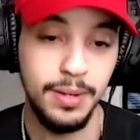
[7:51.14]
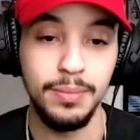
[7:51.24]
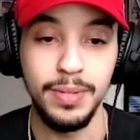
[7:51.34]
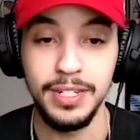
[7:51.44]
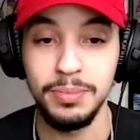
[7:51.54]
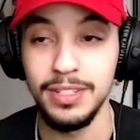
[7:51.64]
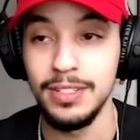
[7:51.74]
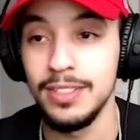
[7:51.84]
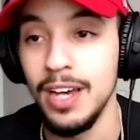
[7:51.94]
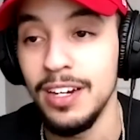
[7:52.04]
But it's been
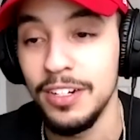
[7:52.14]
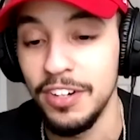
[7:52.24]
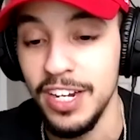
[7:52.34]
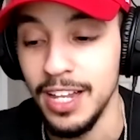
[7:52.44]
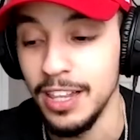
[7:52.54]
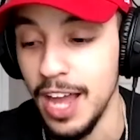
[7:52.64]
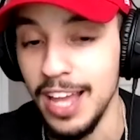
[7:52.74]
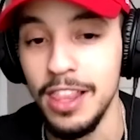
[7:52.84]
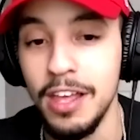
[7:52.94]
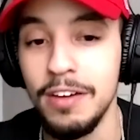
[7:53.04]
kind of crazy. I
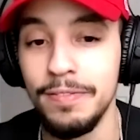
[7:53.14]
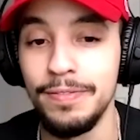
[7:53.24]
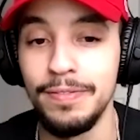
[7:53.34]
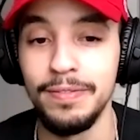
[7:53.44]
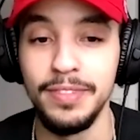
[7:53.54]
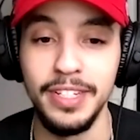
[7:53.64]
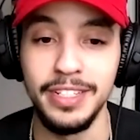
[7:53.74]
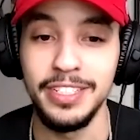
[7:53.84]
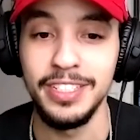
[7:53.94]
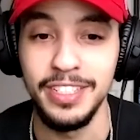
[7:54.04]
love
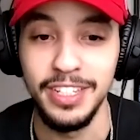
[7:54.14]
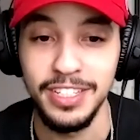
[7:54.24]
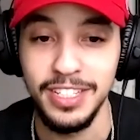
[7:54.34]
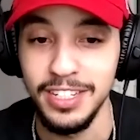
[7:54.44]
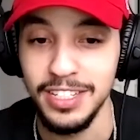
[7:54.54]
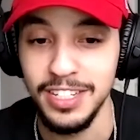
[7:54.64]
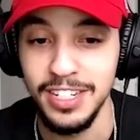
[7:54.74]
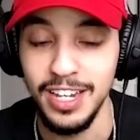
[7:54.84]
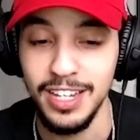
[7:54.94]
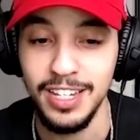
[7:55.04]
this in a sense because
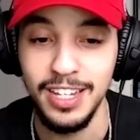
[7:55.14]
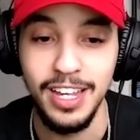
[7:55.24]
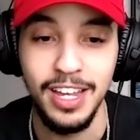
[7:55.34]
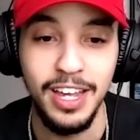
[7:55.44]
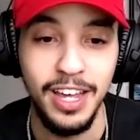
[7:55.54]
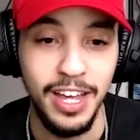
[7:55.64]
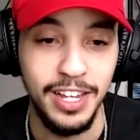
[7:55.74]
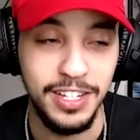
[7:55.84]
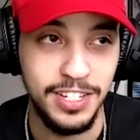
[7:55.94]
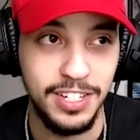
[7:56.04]
like I
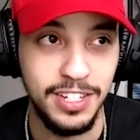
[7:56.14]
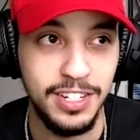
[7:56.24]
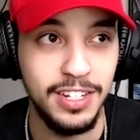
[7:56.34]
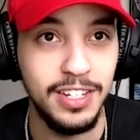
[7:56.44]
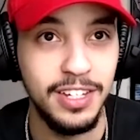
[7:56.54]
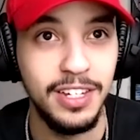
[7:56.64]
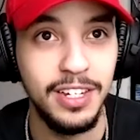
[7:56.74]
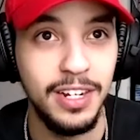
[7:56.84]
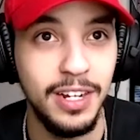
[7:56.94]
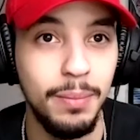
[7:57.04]

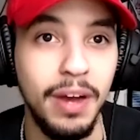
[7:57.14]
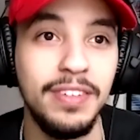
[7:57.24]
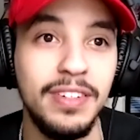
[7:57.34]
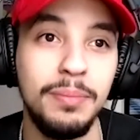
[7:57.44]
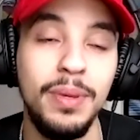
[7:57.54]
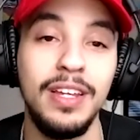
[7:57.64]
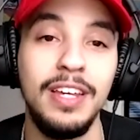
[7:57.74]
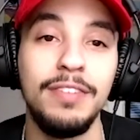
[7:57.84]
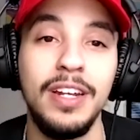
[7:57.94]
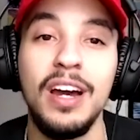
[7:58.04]
feel like
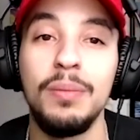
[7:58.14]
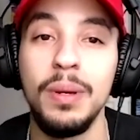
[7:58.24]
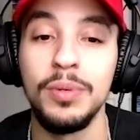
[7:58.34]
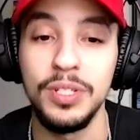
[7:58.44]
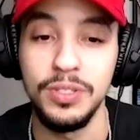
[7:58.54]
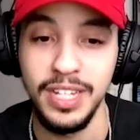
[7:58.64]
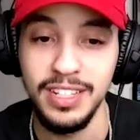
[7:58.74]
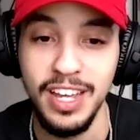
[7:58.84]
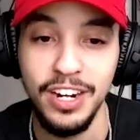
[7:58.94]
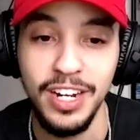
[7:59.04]
even now people still take
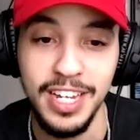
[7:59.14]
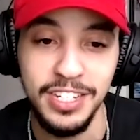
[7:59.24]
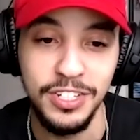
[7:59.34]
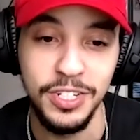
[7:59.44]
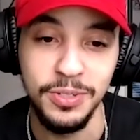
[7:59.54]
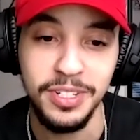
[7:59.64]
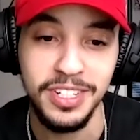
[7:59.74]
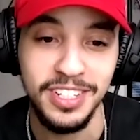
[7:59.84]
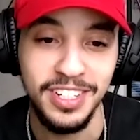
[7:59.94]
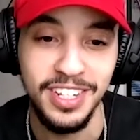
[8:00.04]
the internet as a
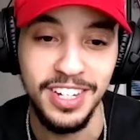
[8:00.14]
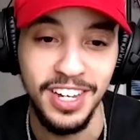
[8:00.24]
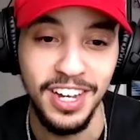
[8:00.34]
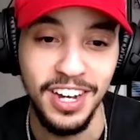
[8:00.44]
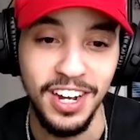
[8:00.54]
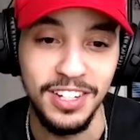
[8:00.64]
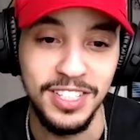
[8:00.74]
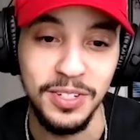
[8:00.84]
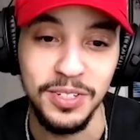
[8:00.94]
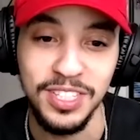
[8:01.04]
joke
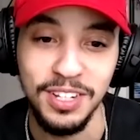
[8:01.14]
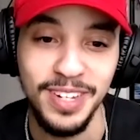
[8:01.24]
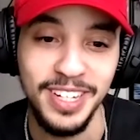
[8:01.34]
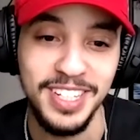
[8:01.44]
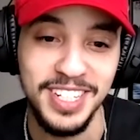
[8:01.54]
until stuff like this